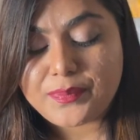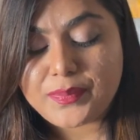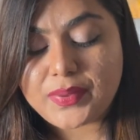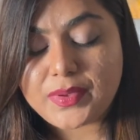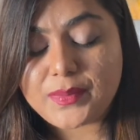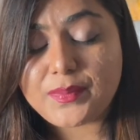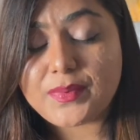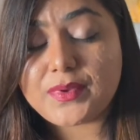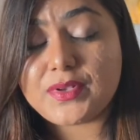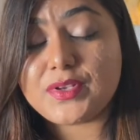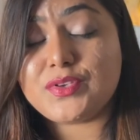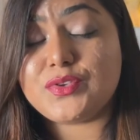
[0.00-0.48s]

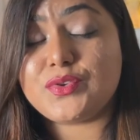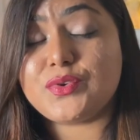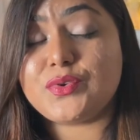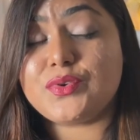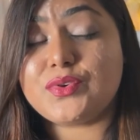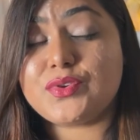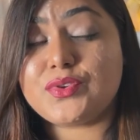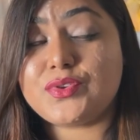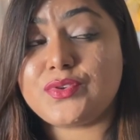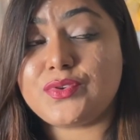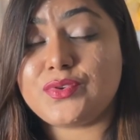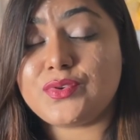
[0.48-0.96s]
people
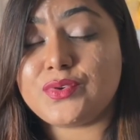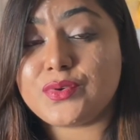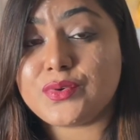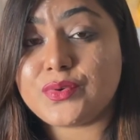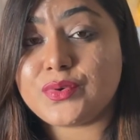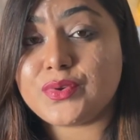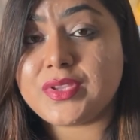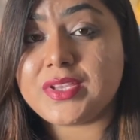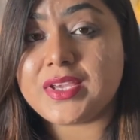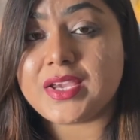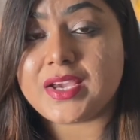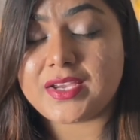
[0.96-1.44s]
don't
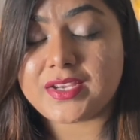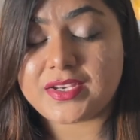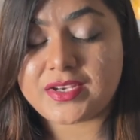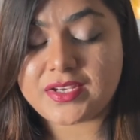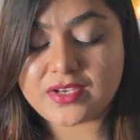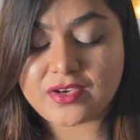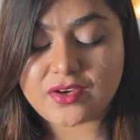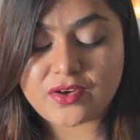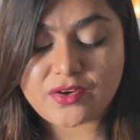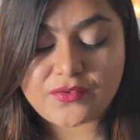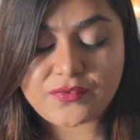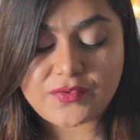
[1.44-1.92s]
know the
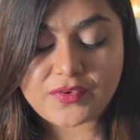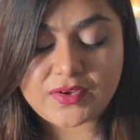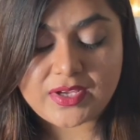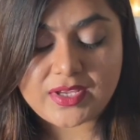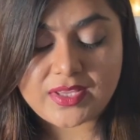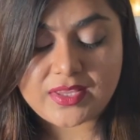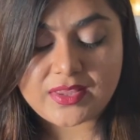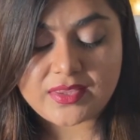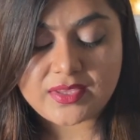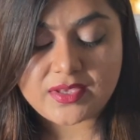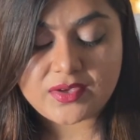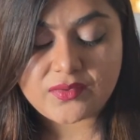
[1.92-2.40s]
idea of a
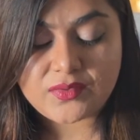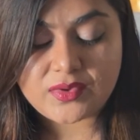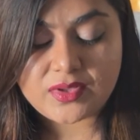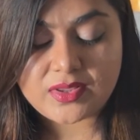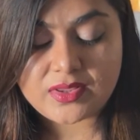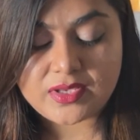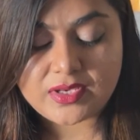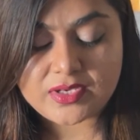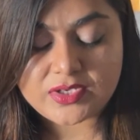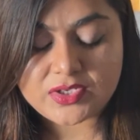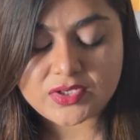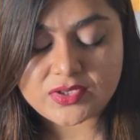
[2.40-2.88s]
healthy
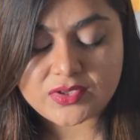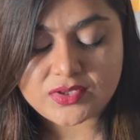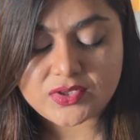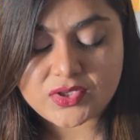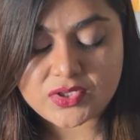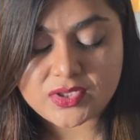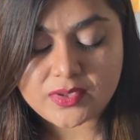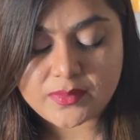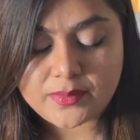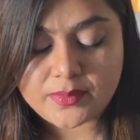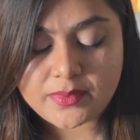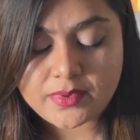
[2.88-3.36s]

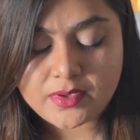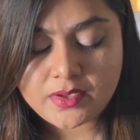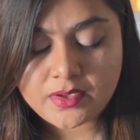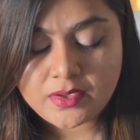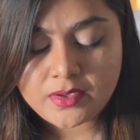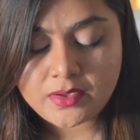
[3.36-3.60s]
relationship.